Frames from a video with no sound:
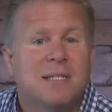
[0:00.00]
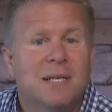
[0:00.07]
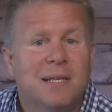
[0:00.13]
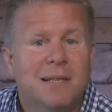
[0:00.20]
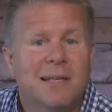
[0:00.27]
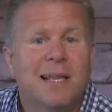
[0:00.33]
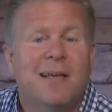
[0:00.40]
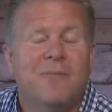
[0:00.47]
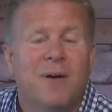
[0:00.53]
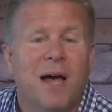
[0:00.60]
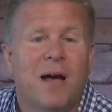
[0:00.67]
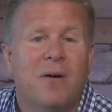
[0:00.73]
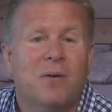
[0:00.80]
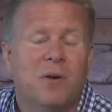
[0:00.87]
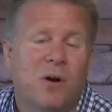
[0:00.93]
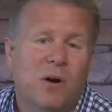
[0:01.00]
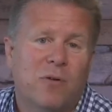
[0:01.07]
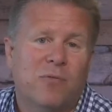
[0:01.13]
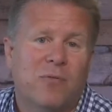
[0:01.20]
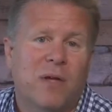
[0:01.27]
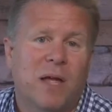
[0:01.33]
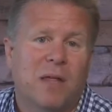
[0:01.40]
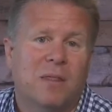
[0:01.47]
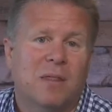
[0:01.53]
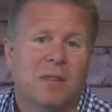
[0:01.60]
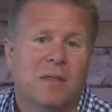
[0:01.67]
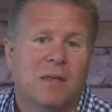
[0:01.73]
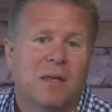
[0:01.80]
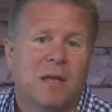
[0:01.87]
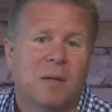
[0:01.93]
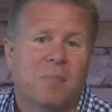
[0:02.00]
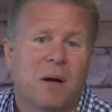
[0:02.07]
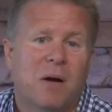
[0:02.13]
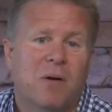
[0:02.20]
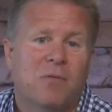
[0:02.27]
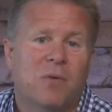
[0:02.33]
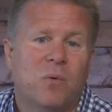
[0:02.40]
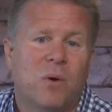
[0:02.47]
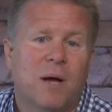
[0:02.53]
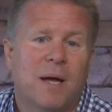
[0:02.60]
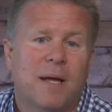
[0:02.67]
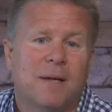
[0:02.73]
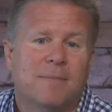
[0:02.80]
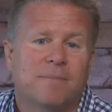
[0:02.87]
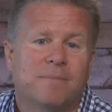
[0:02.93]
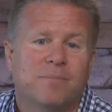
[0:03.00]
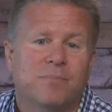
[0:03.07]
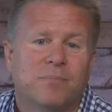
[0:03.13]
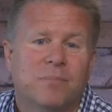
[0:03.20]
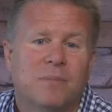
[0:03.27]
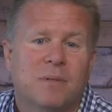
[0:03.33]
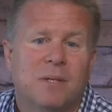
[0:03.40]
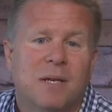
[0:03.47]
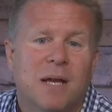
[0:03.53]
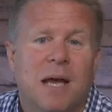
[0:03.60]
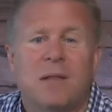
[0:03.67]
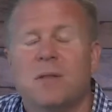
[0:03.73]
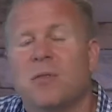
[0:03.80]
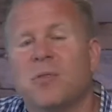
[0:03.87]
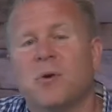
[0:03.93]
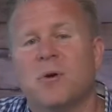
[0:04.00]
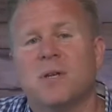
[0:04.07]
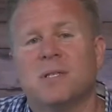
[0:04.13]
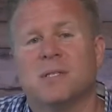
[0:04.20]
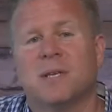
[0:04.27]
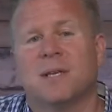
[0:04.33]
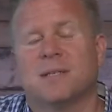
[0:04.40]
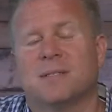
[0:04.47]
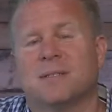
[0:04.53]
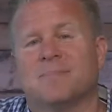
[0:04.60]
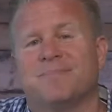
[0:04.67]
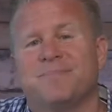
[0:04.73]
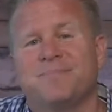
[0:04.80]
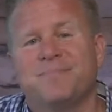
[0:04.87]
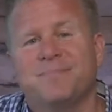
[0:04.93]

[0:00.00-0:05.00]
to live out our faith in a powerful way. And the third is this: